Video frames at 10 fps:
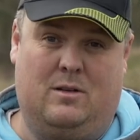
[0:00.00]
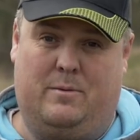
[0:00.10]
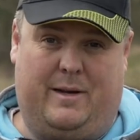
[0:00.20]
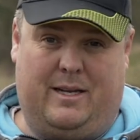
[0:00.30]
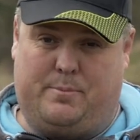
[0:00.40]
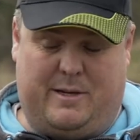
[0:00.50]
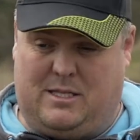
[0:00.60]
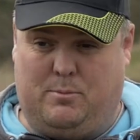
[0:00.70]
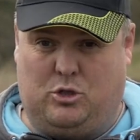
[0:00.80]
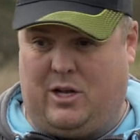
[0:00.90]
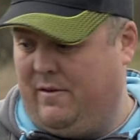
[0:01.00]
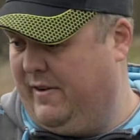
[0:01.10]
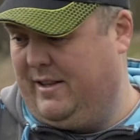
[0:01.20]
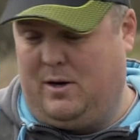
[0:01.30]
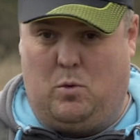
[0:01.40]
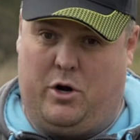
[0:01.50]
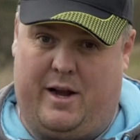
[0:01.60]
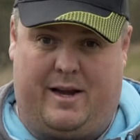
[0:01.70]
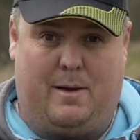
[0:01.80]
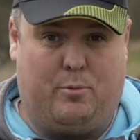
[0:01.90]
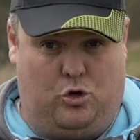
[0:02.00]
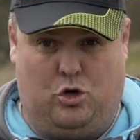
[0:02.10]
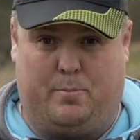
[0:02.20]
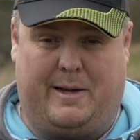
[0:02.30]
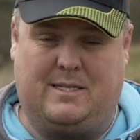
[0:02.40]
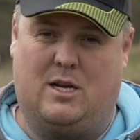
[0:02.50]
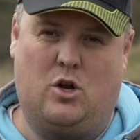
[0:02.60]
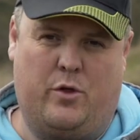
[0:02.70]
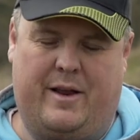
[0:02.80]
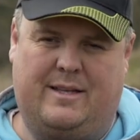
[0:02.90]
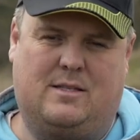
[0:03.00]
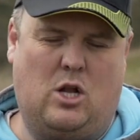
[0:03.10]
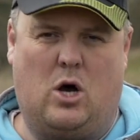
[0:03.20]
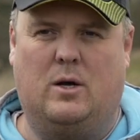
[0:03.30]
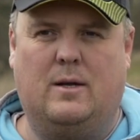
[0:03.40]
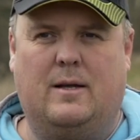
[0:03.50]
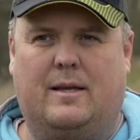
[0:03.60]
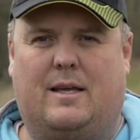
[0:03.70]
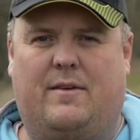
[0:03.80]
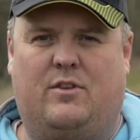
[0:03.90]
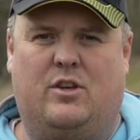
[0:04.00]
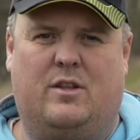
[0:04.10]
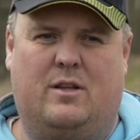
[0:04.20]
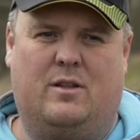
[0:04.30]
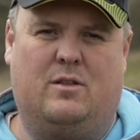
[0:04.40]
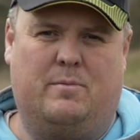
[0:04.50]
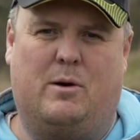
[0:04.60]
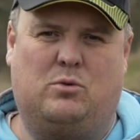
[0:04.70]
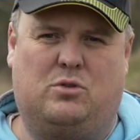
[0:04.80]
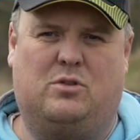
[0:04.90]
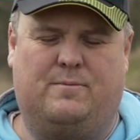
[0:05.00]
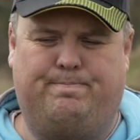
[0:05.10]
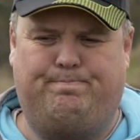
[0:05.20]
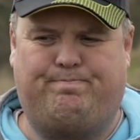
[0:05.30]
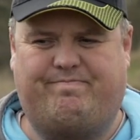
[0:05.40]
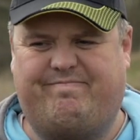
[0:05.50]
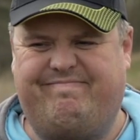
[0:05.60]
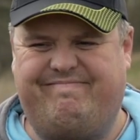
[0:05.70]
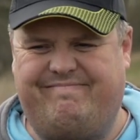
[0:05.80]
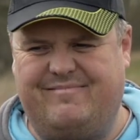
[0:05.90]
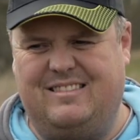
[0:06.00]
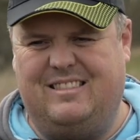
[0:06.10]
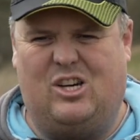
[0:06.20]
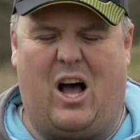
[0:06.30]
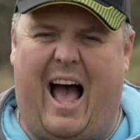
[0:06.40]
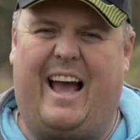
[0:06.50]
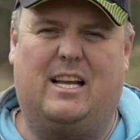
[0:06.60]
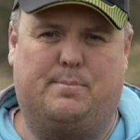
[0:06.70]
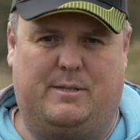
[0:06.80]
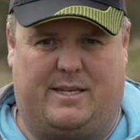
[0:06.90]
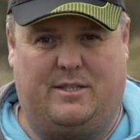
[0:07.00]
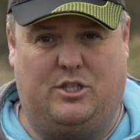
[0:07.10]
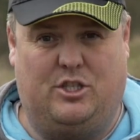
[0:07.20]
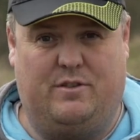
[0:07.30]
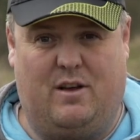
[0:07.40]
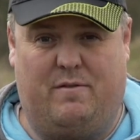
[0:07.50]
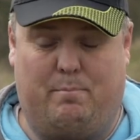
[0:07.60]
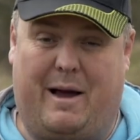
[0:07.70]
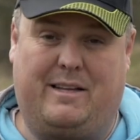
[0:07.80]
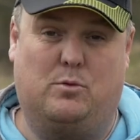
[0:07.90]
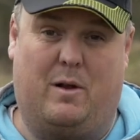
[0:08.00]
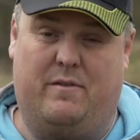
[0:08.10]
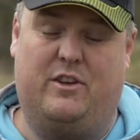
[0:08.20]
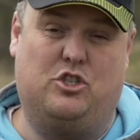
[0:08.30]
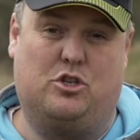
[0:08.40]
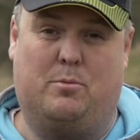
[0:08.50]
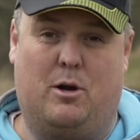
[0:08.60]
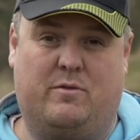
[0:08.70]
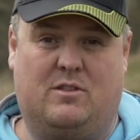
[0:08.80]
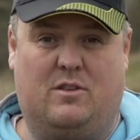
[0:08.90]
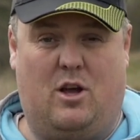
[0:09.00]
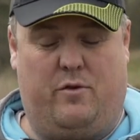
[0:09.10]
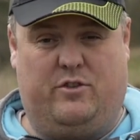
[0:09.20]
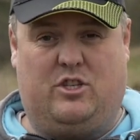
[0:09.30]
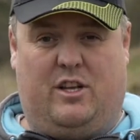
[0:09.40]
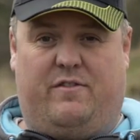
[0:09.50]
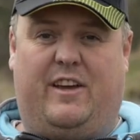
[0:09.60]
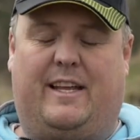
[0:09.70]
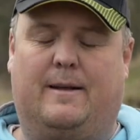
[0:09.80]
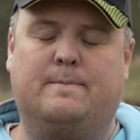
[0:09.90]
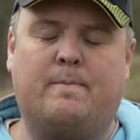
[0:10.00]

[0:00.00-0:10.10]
I mean, it's pretty much like feeding in one area, putting your hook bait in another. It's not giving you the most or highest percentage of bites when a fish is coming over to your feed.